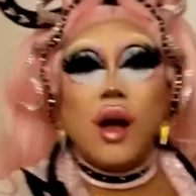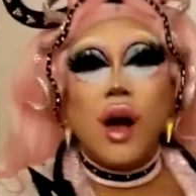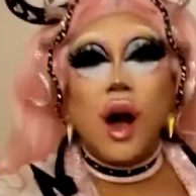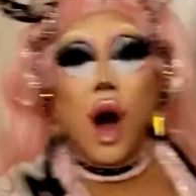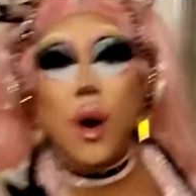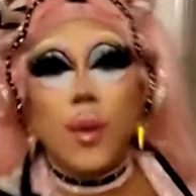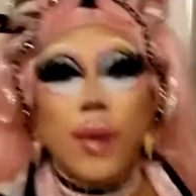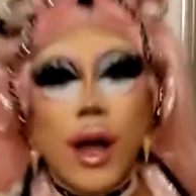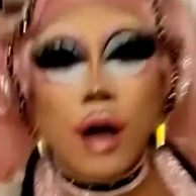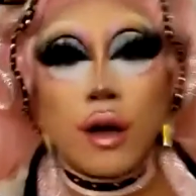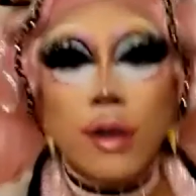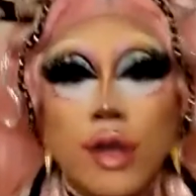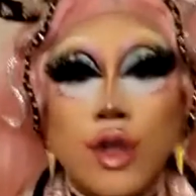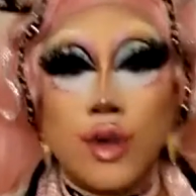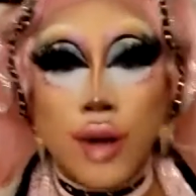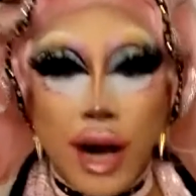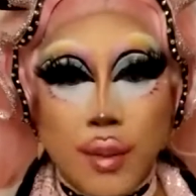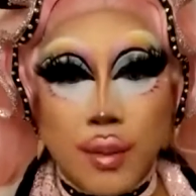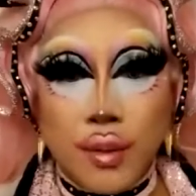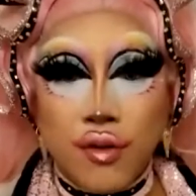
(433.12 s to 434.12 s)
All right, all you
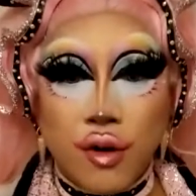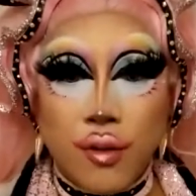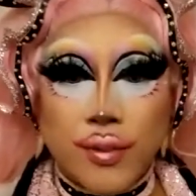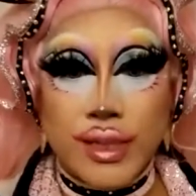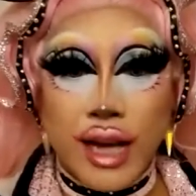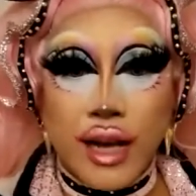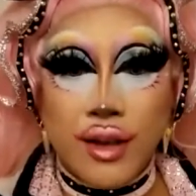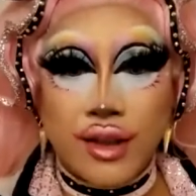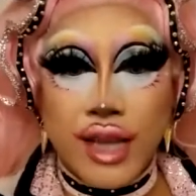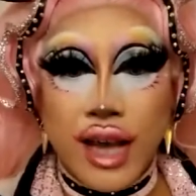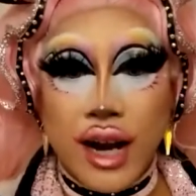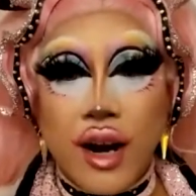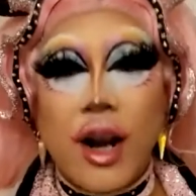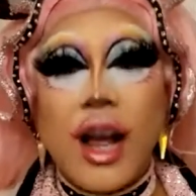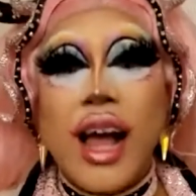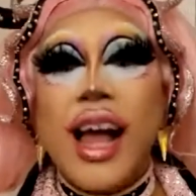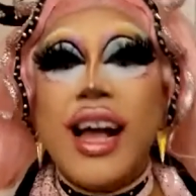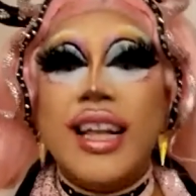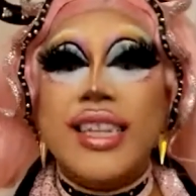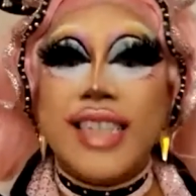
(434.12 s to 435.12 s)
drag performers out there,
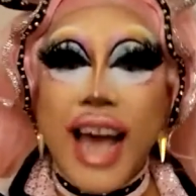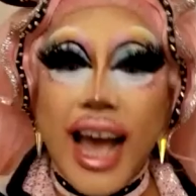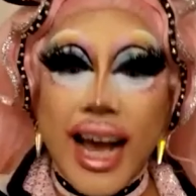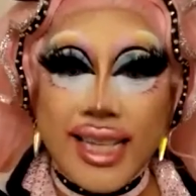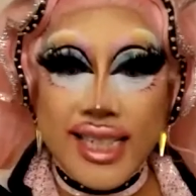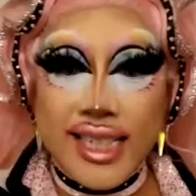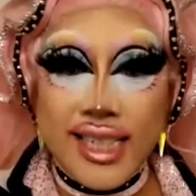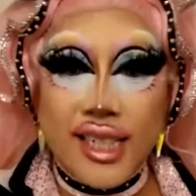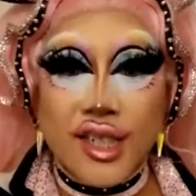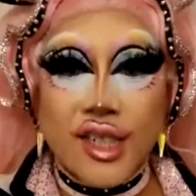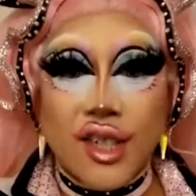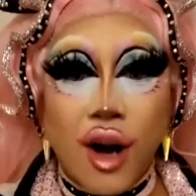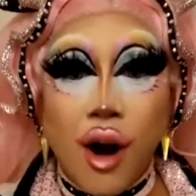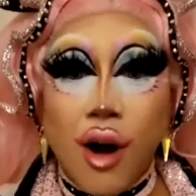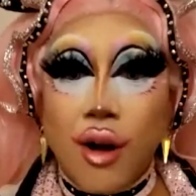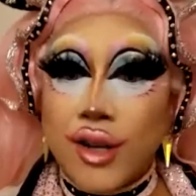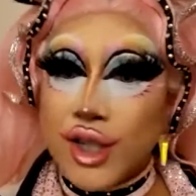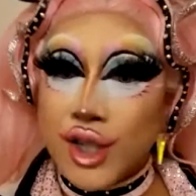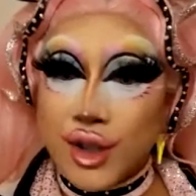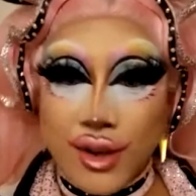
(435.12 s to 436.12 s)
taxes
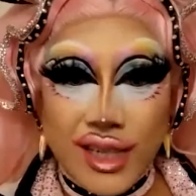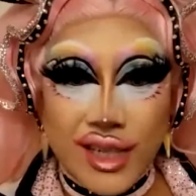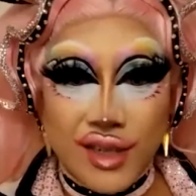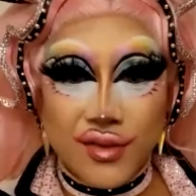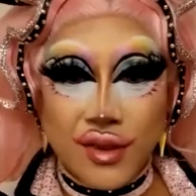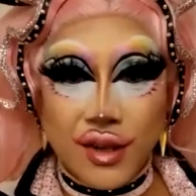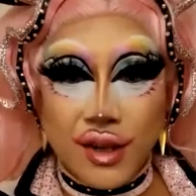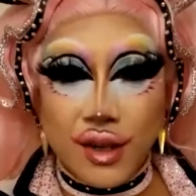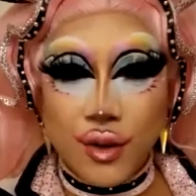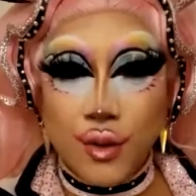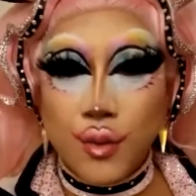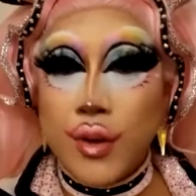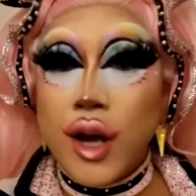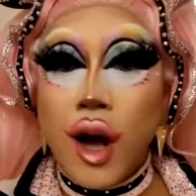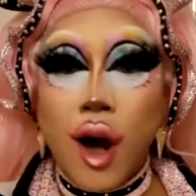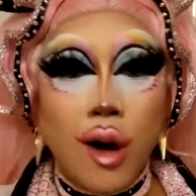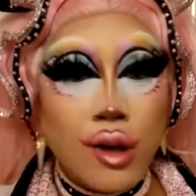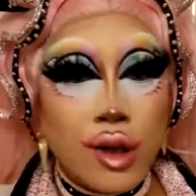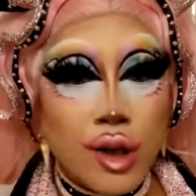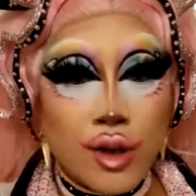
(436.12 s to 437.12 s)
are stressful. We
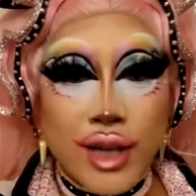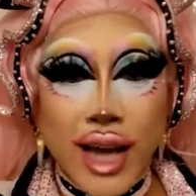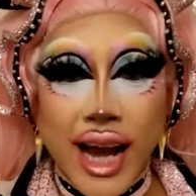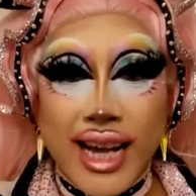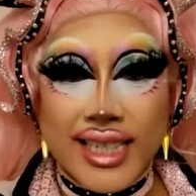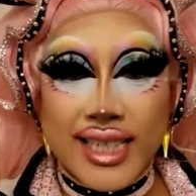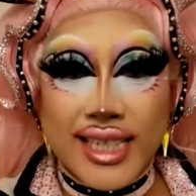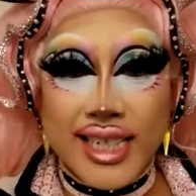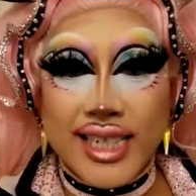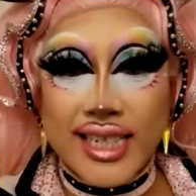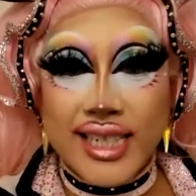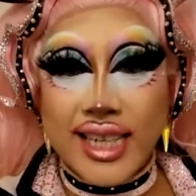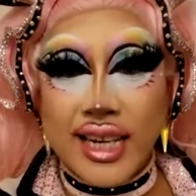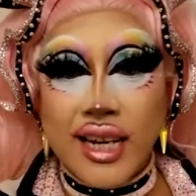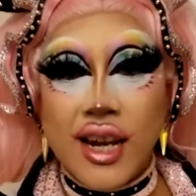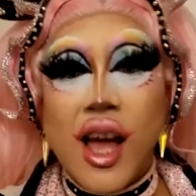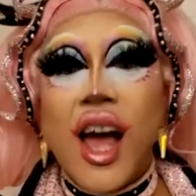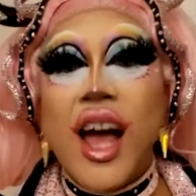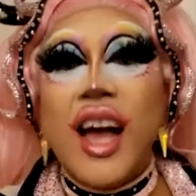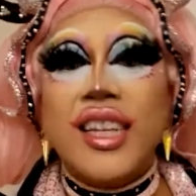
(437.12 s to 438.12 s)
all know tax season.
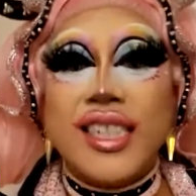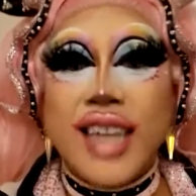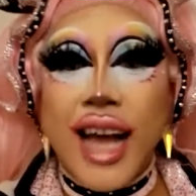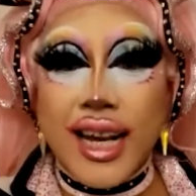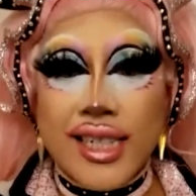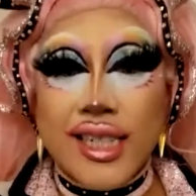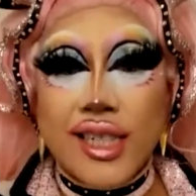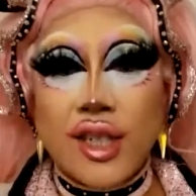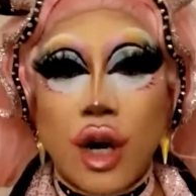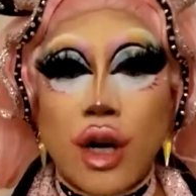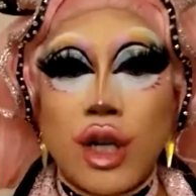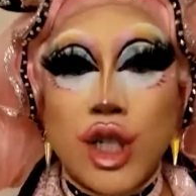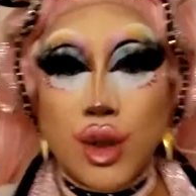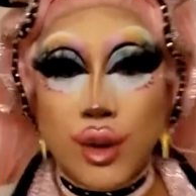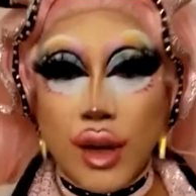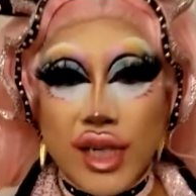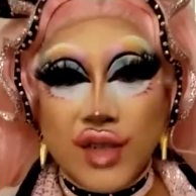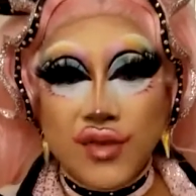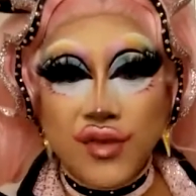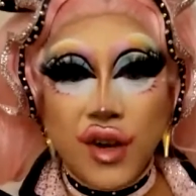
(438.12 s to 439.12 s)
Taxes are
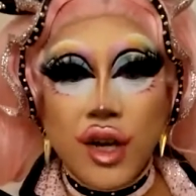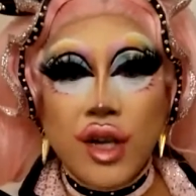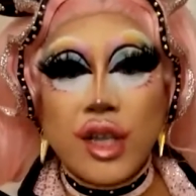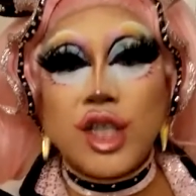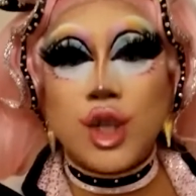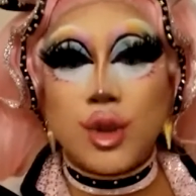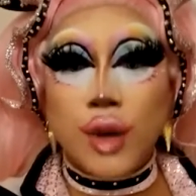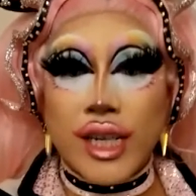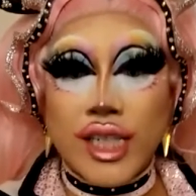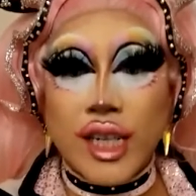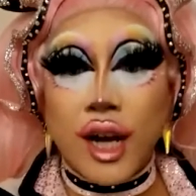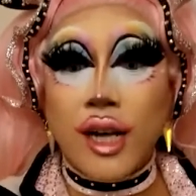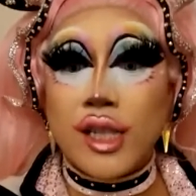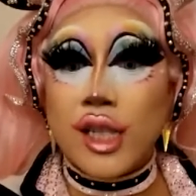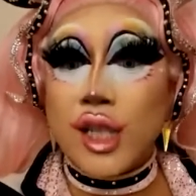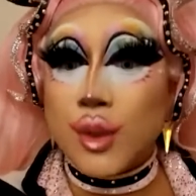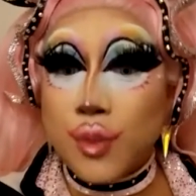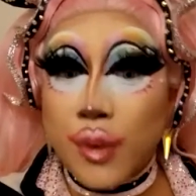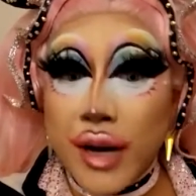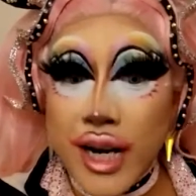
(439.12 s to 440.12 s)
stressful, stress
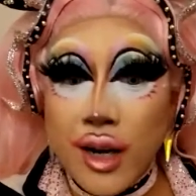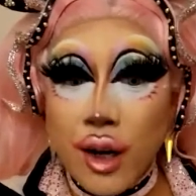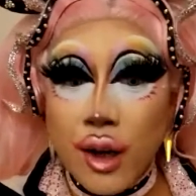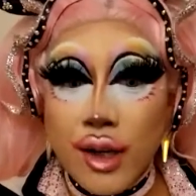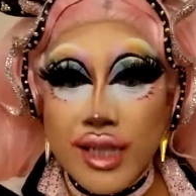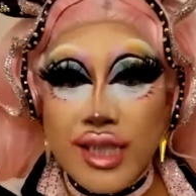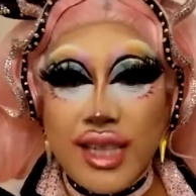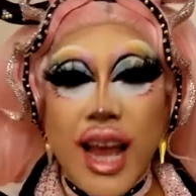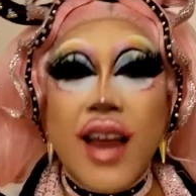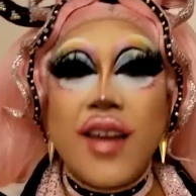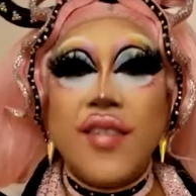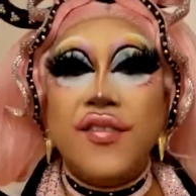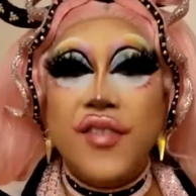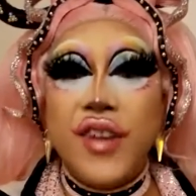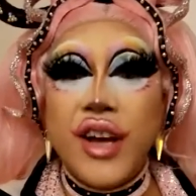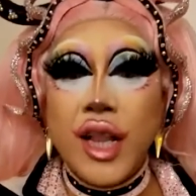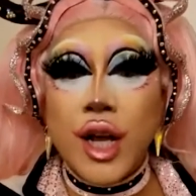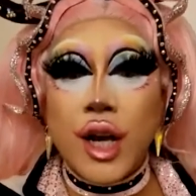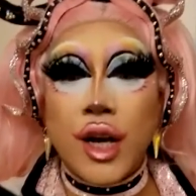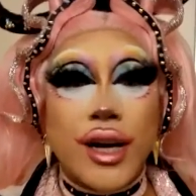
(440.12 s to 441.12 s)
causes wrinkles, and
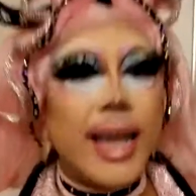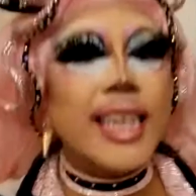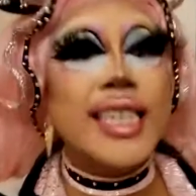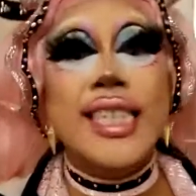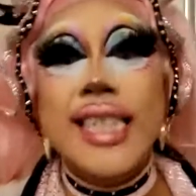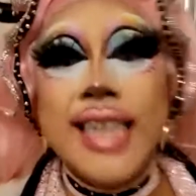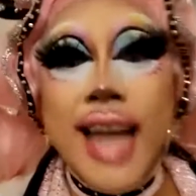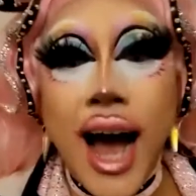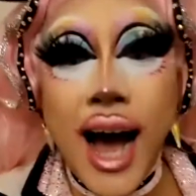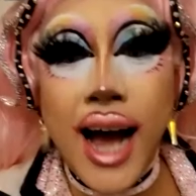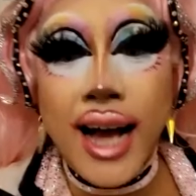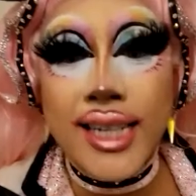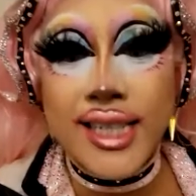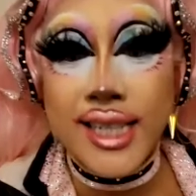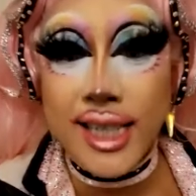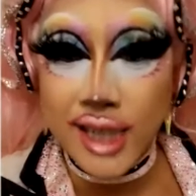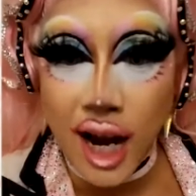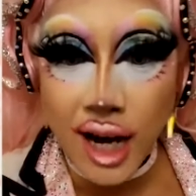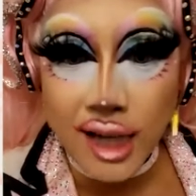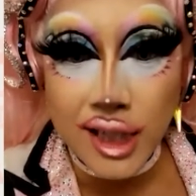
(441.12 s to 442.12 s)
filler is not
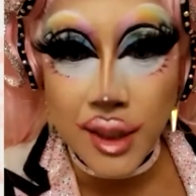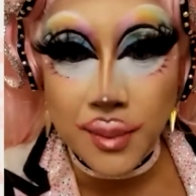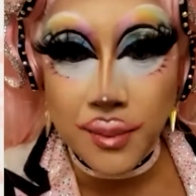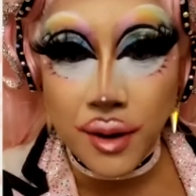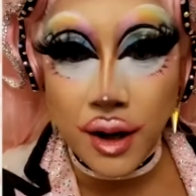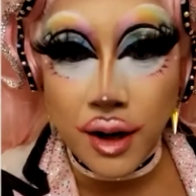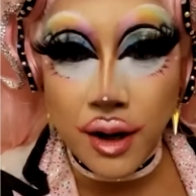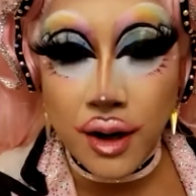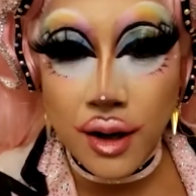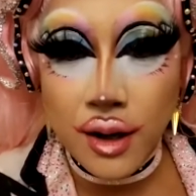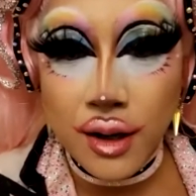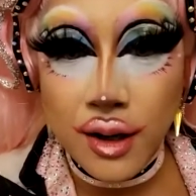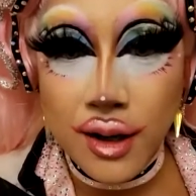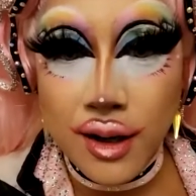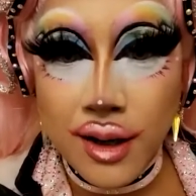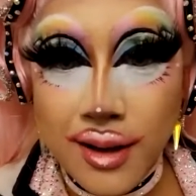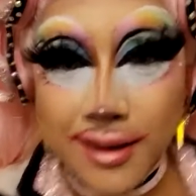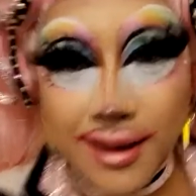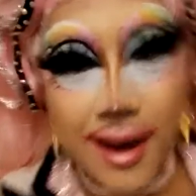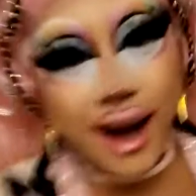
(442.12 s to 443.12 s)
deductible.
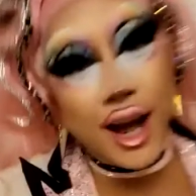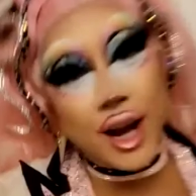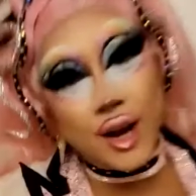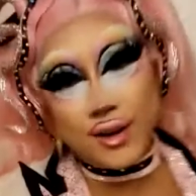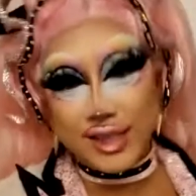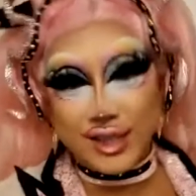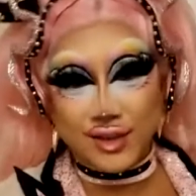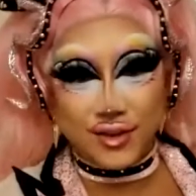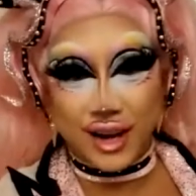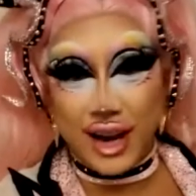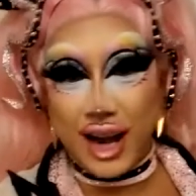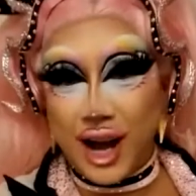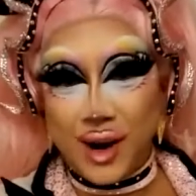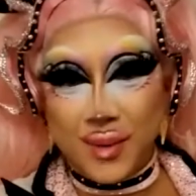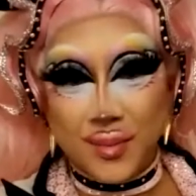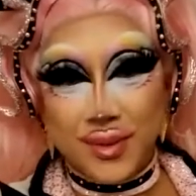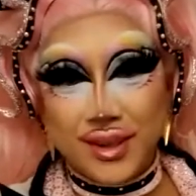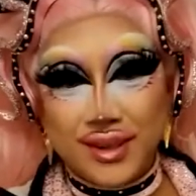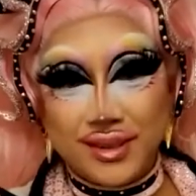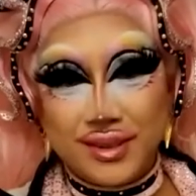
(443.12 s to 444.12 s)
Hire us for
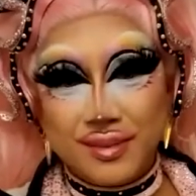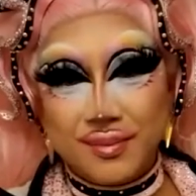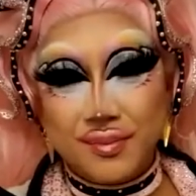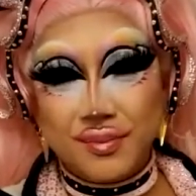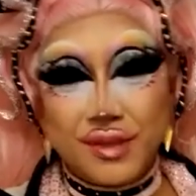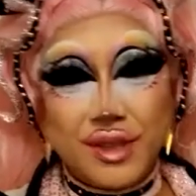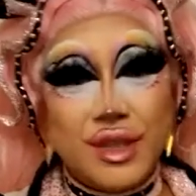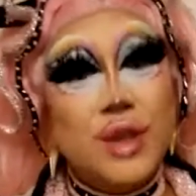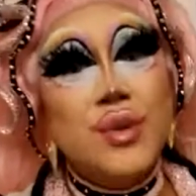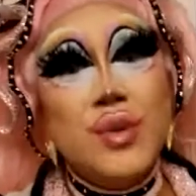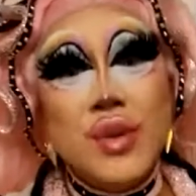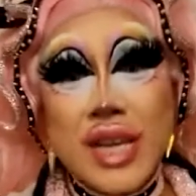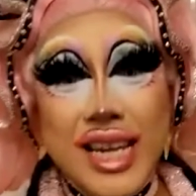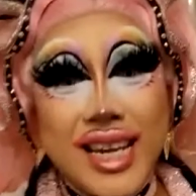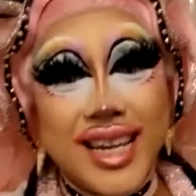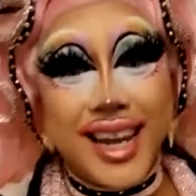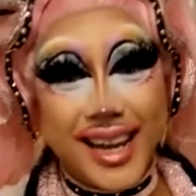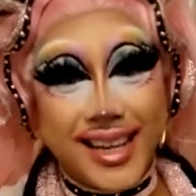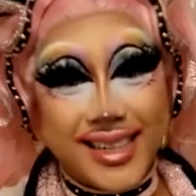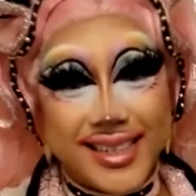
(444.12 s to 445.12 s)
help. You
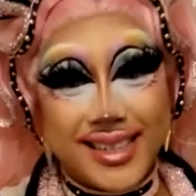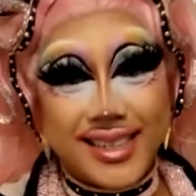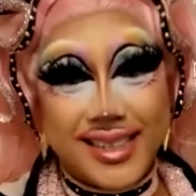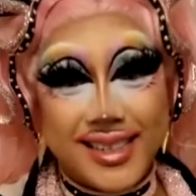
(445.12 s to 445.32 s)
need it.